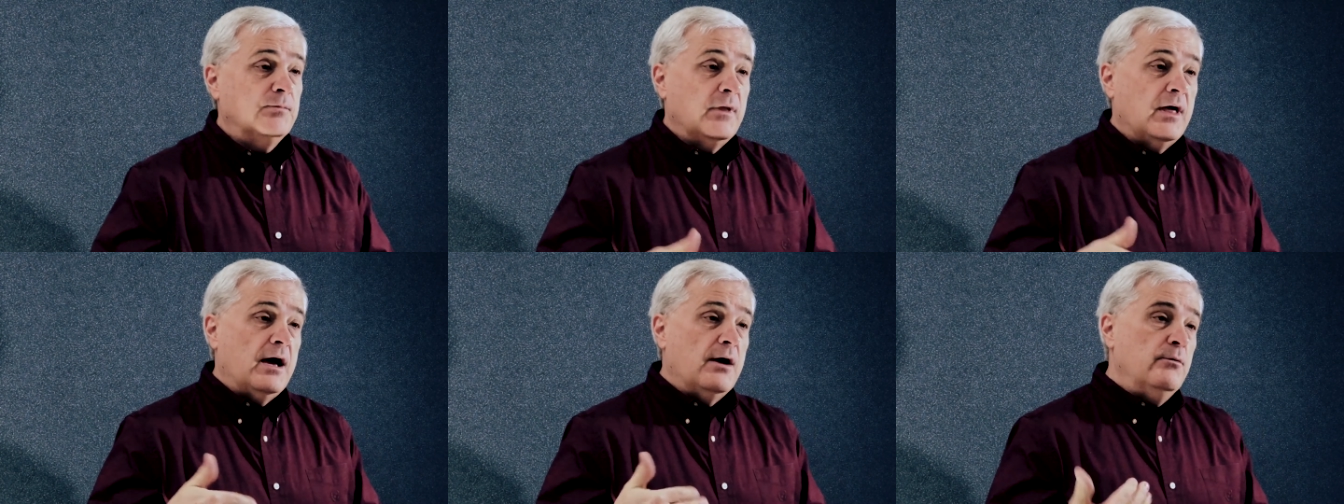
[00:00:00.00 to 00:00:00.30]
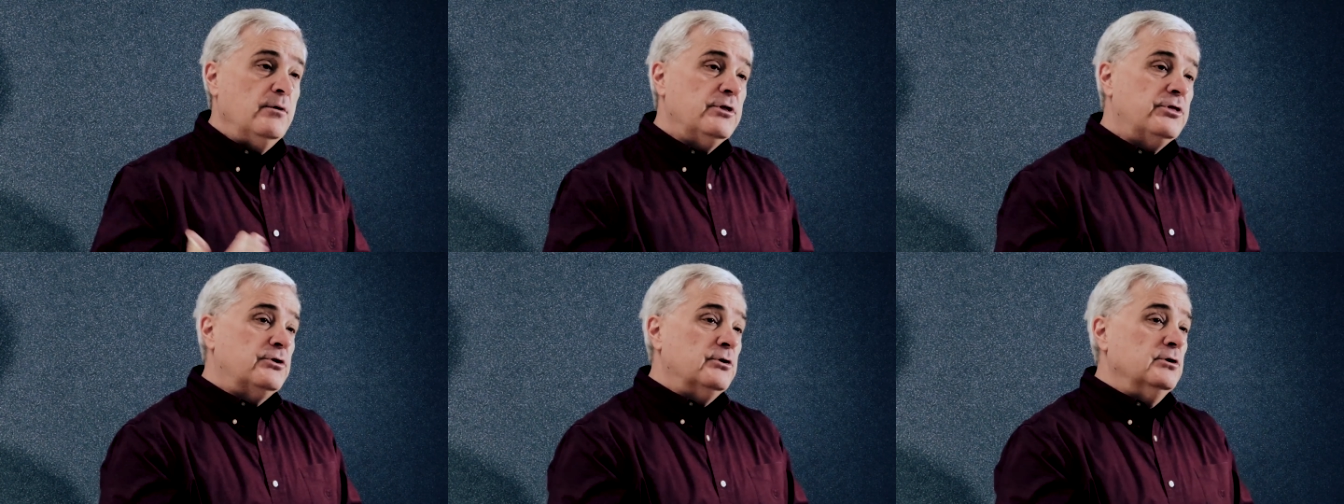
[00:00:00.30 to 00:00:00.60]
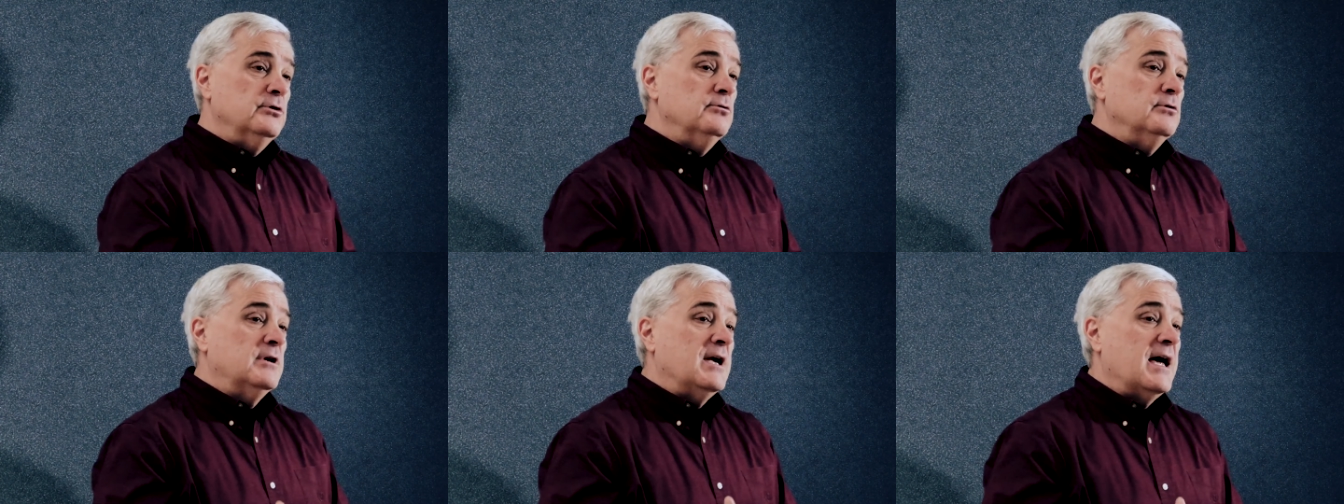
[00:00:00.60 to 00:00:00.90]
I went
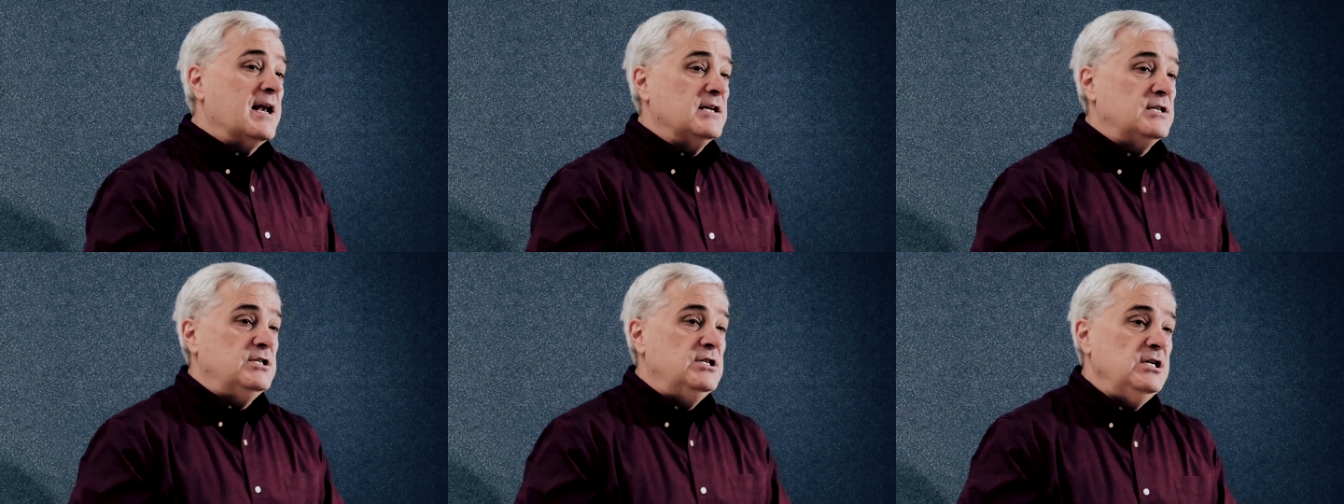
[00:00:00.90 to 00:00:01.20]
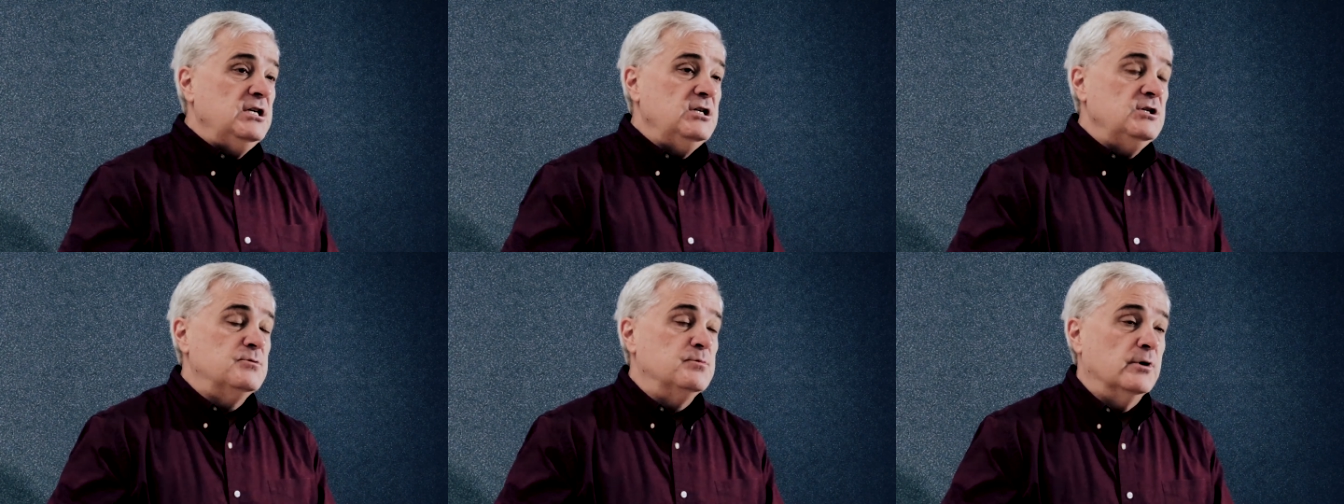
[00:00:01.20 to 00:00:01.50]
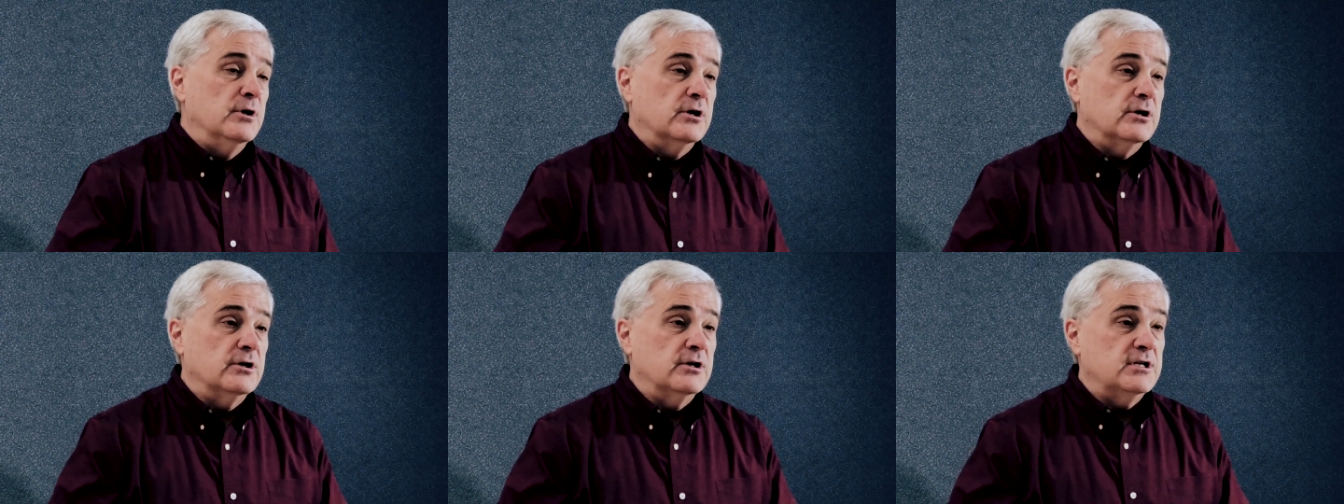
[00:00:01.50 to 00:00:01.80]
through and got a
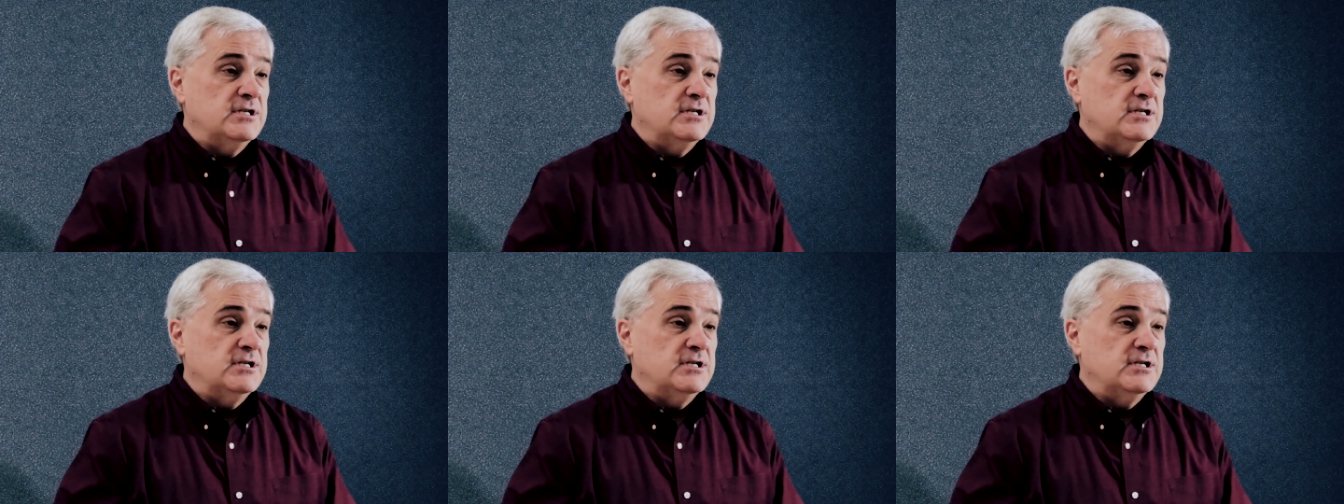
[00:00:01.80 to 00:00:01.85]
cheeseburger,